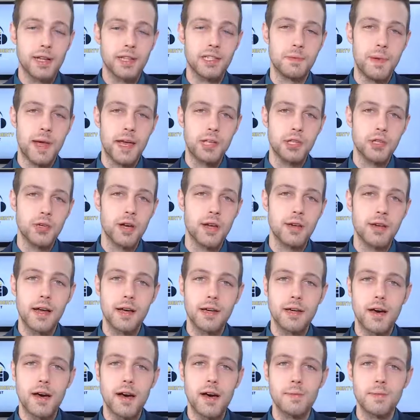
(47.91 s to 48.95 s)
It's
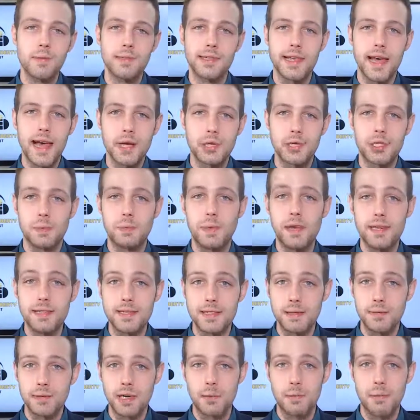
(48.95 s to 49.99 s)
patreon.com/the Peace
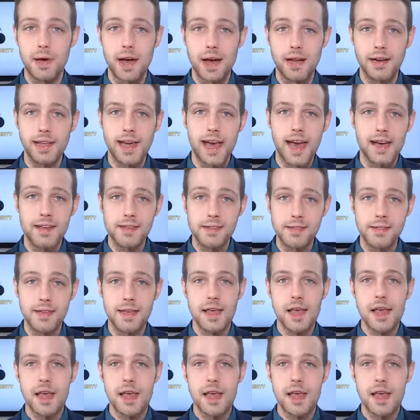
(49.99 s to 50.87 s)
and Liberty Podcast.